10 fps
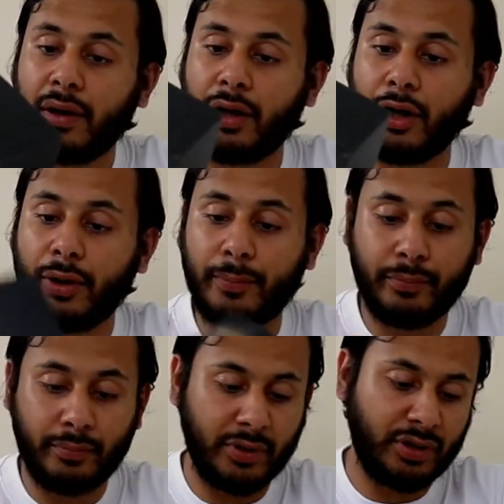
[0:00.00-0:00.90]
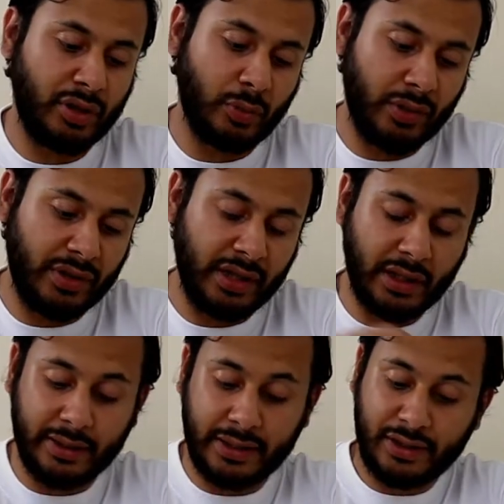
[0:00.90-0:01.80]
I don't know what they
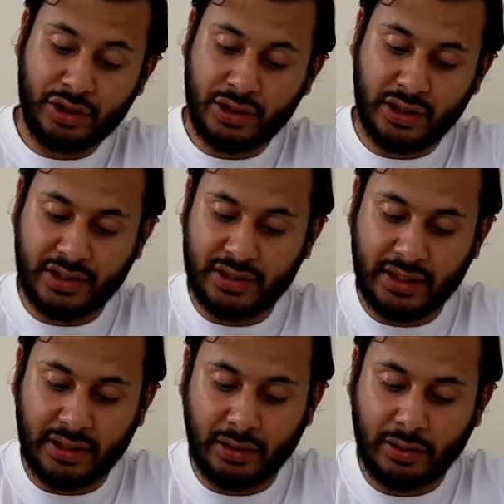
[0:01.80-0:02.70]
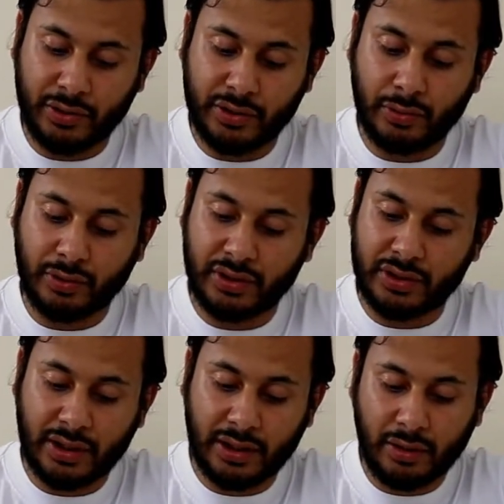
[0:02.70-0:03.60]
are yet. Let's take a closer look
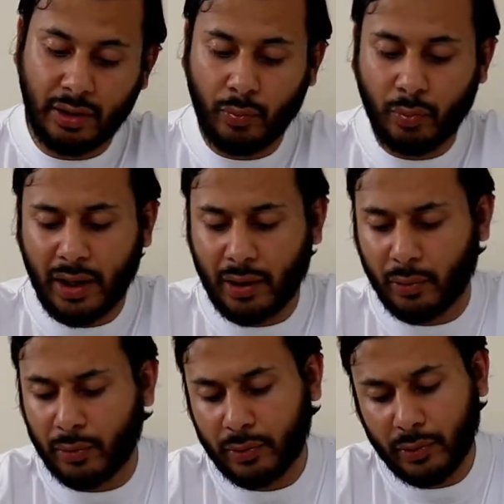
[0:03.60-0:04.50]
inside. Oh wow!